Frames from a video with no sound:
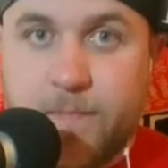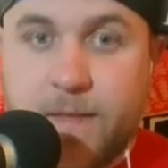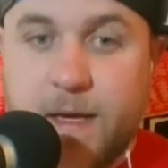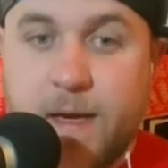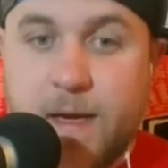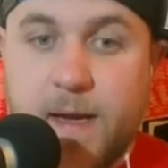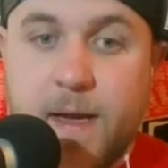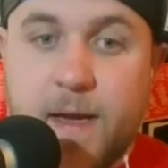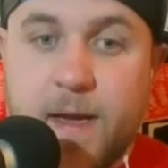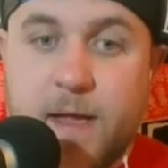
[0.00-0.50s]

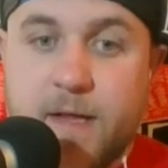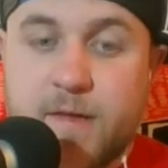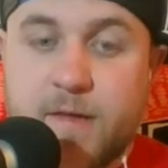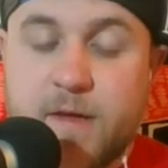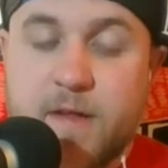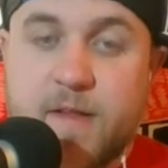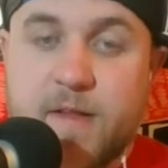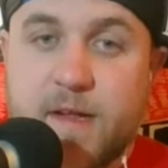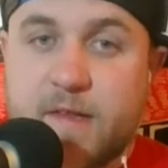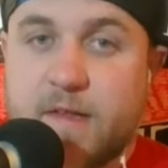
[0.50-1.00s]
and it's
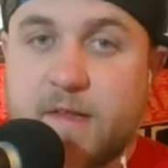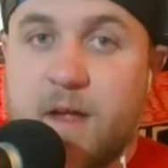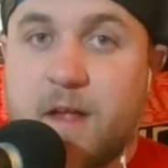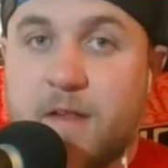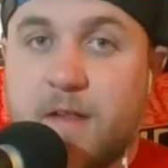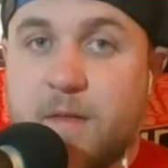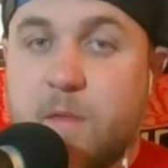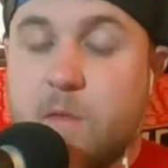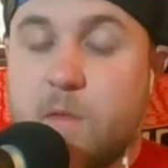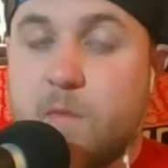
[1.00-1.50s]
because I
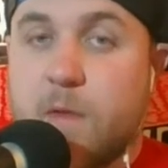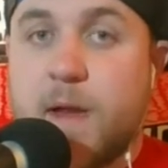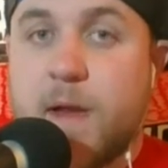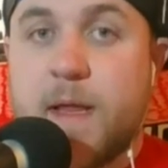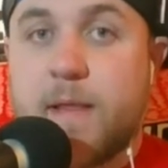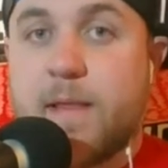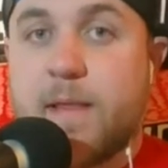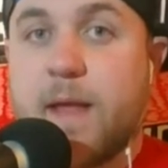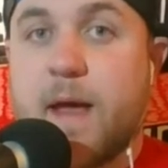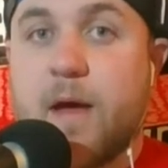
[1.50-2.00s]
saw someone
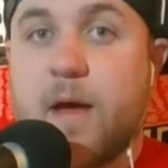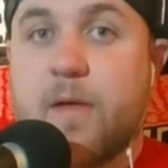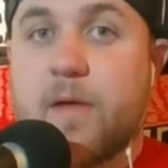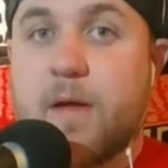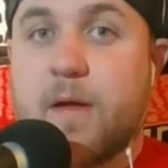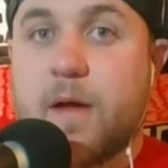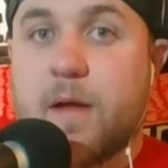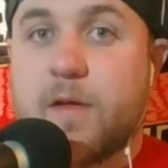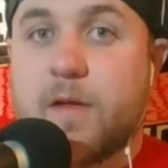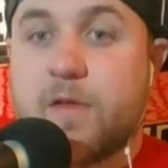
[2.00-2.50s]
write it
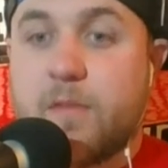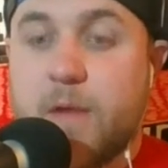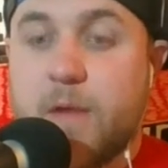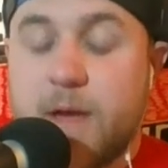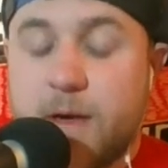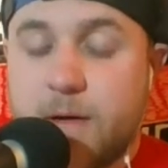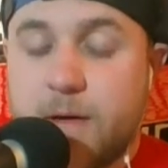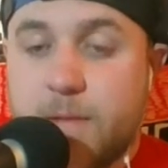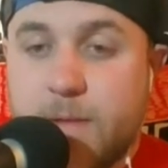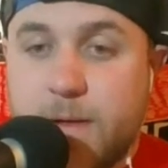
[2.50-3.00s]
down on
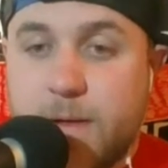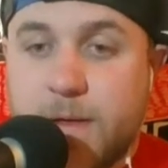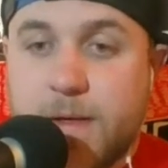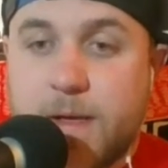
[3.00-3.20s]
Twitter,